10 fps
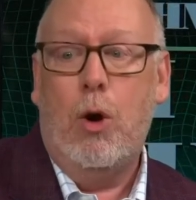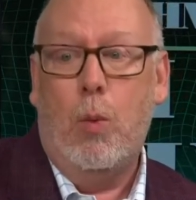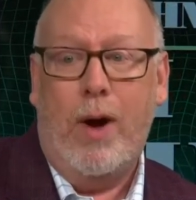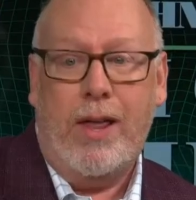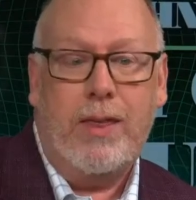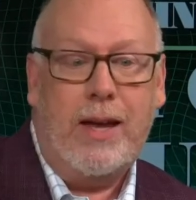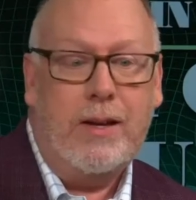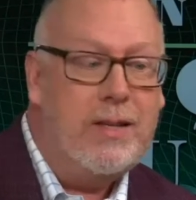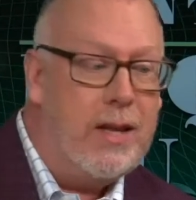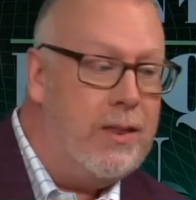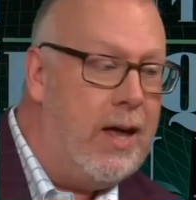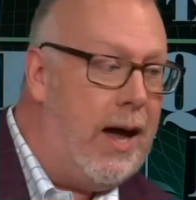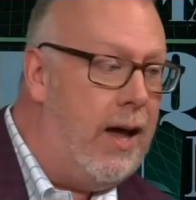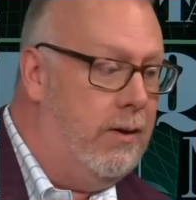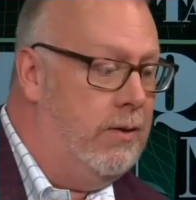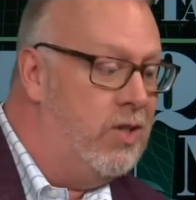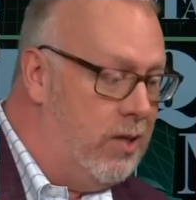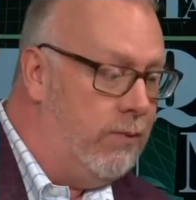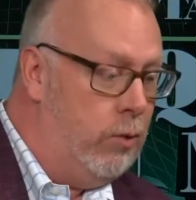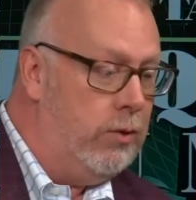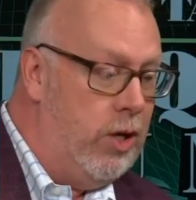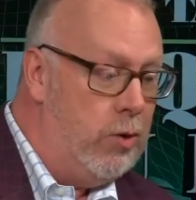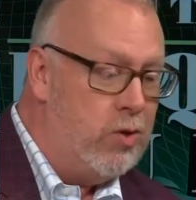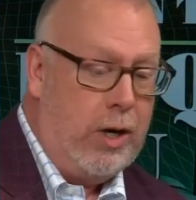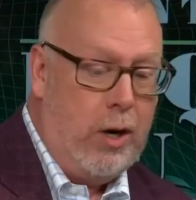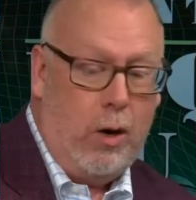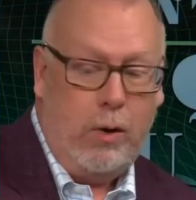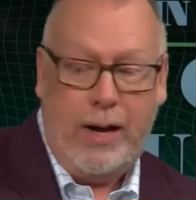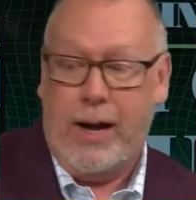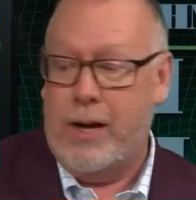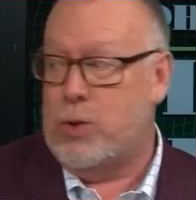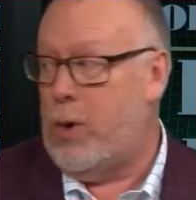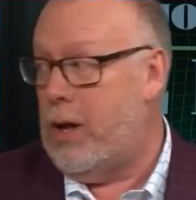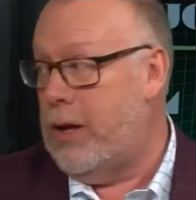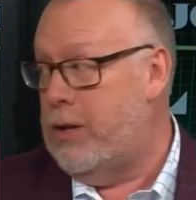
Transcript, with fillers: when they did that several years ago as well.